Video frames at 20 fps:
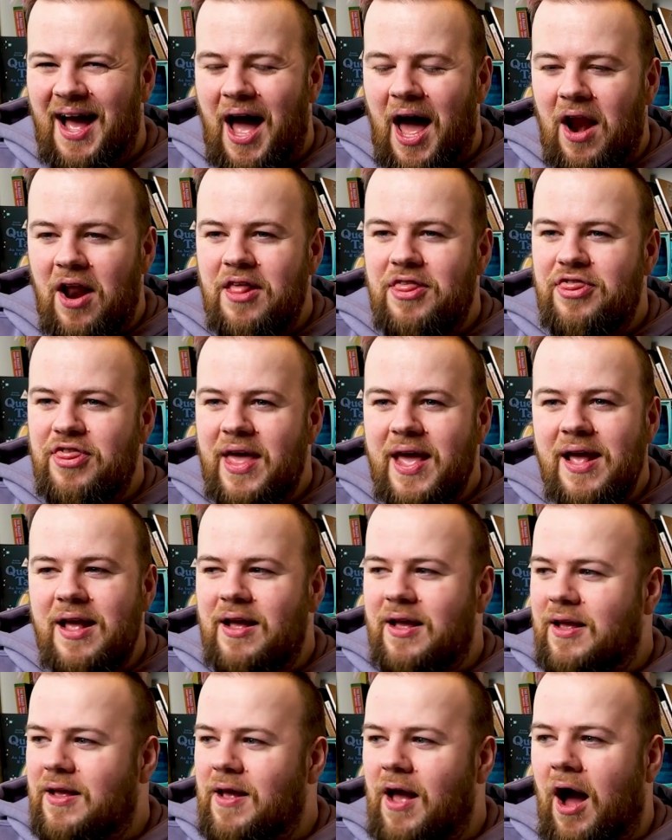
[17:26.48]
And I
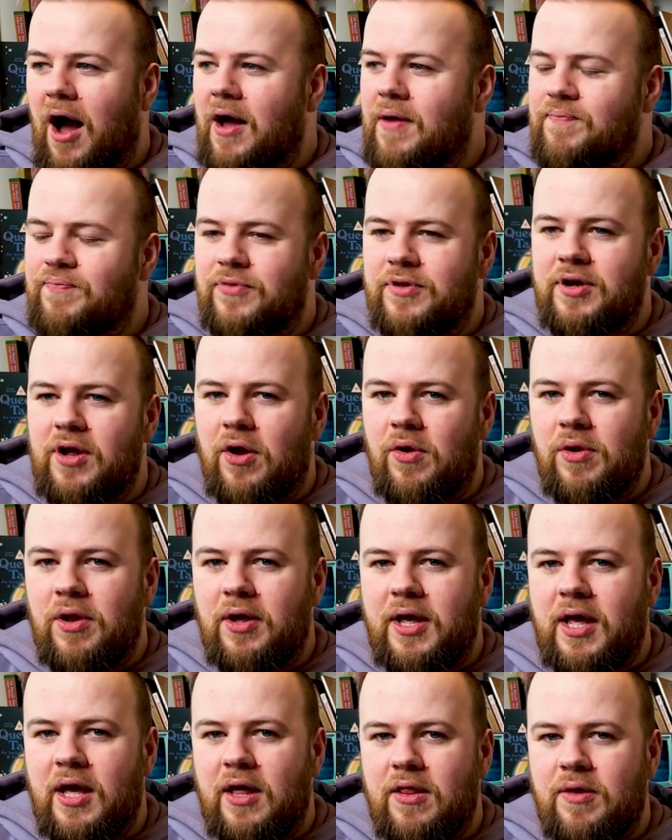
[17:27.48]
think,
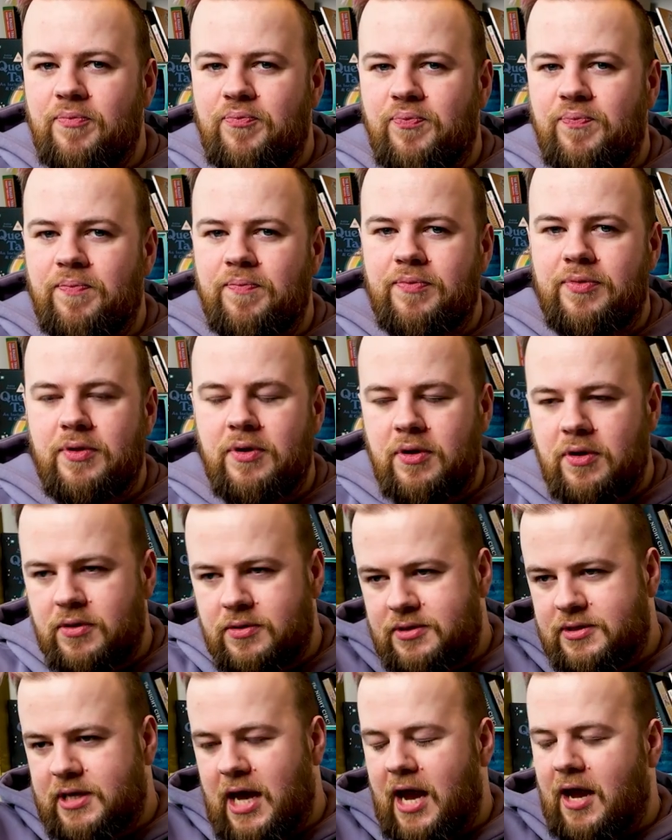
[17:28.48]
looking at the
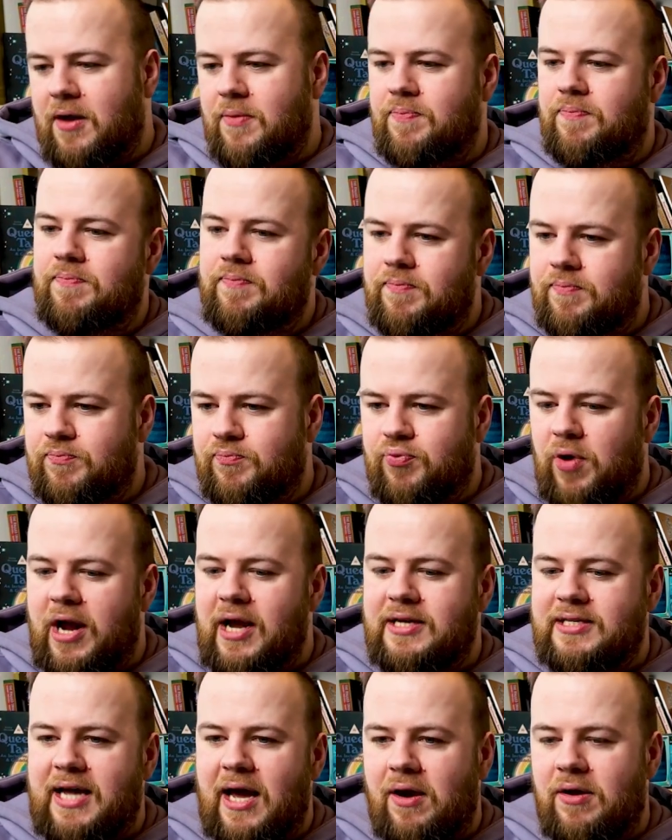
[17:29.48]
deck
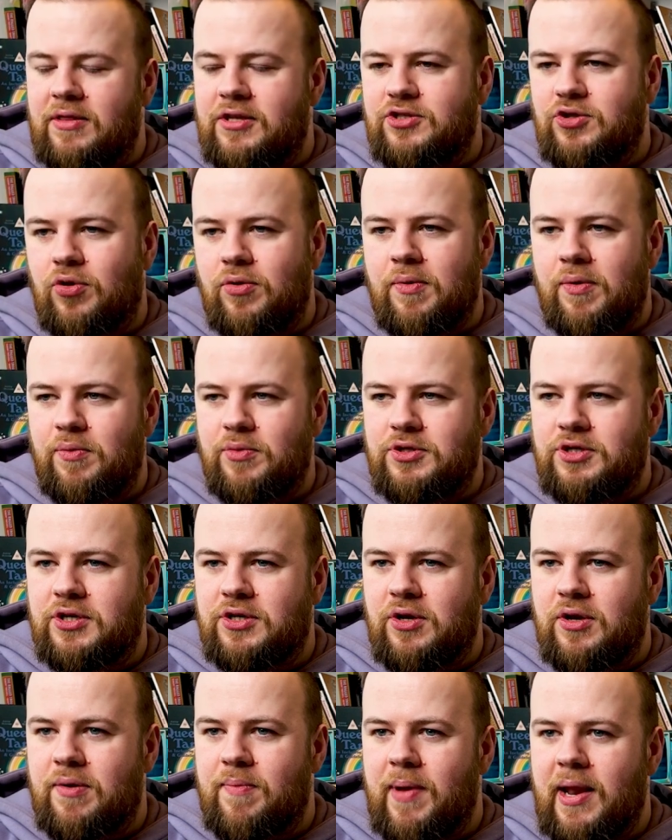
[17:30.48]
breakdown of the tournament, which you can
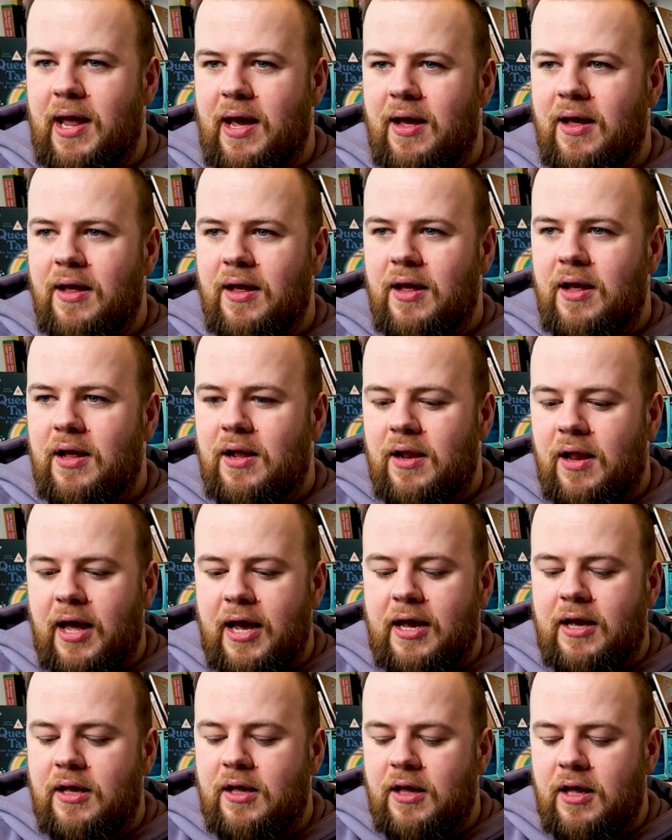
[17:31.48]
do in a minute,
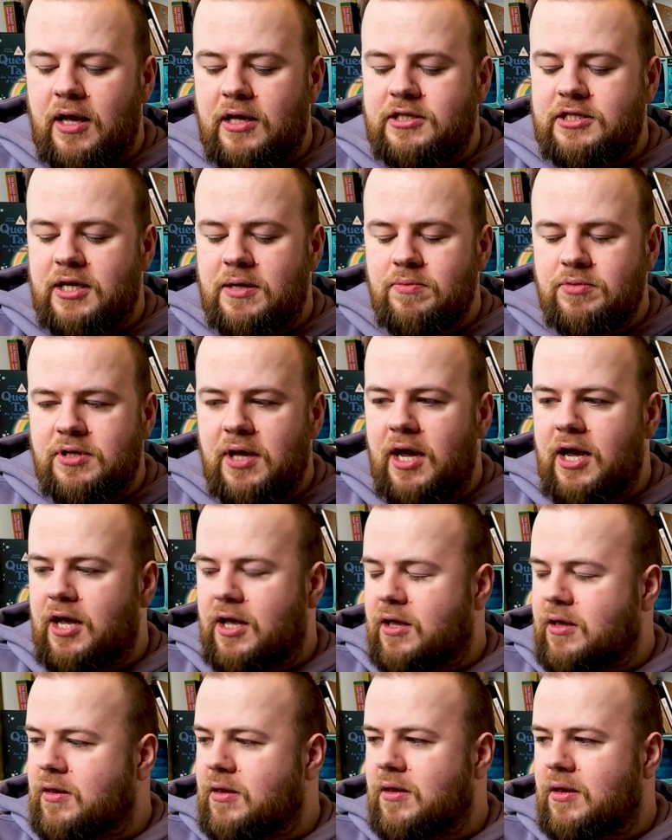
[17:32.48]
like, it seems
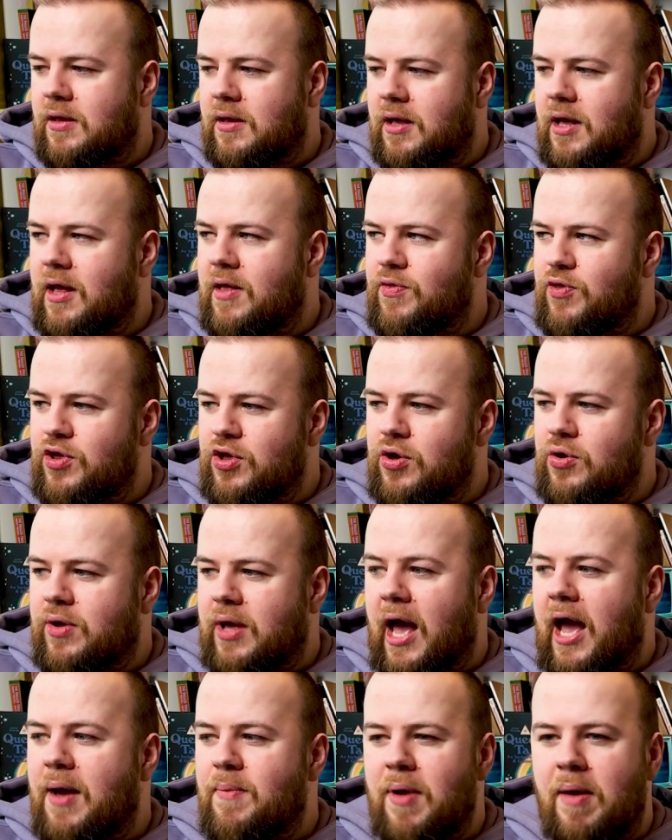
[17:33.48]
like in the
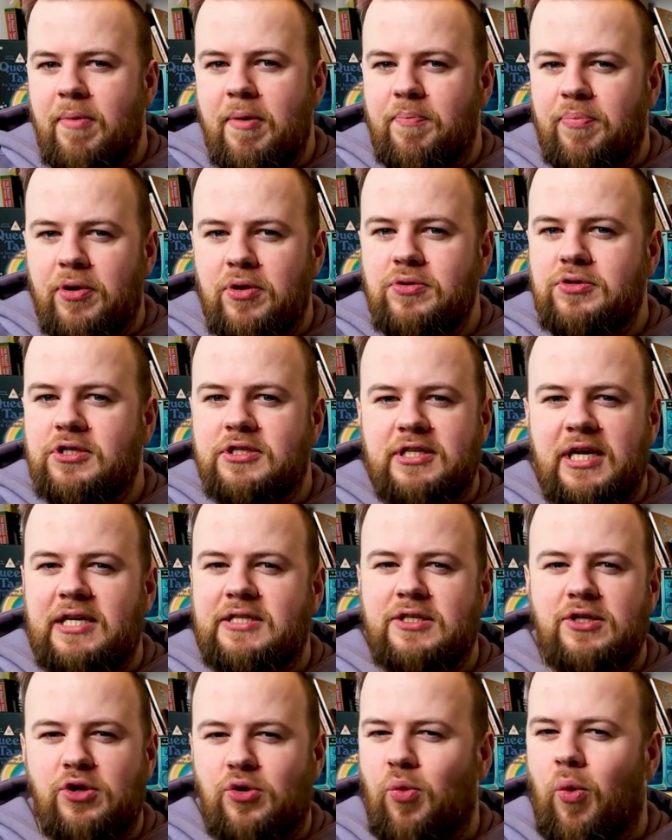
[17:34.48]
UK, maybe blue just
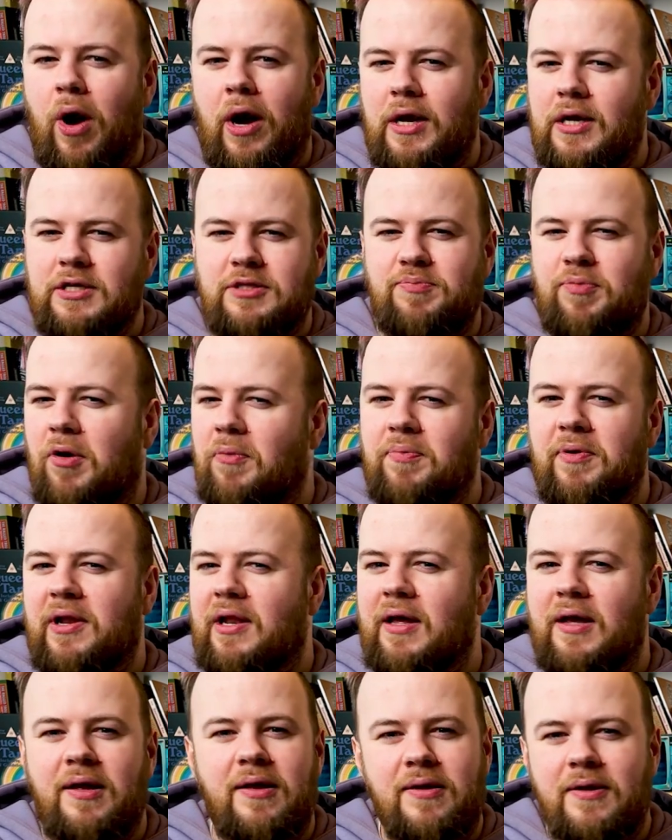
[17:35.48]
isn't quite as
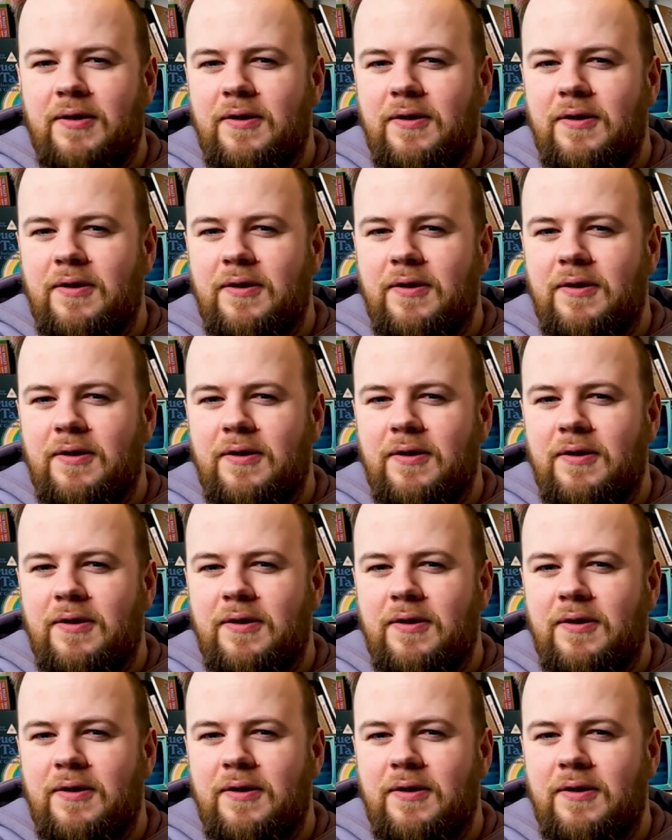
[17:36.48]
popular,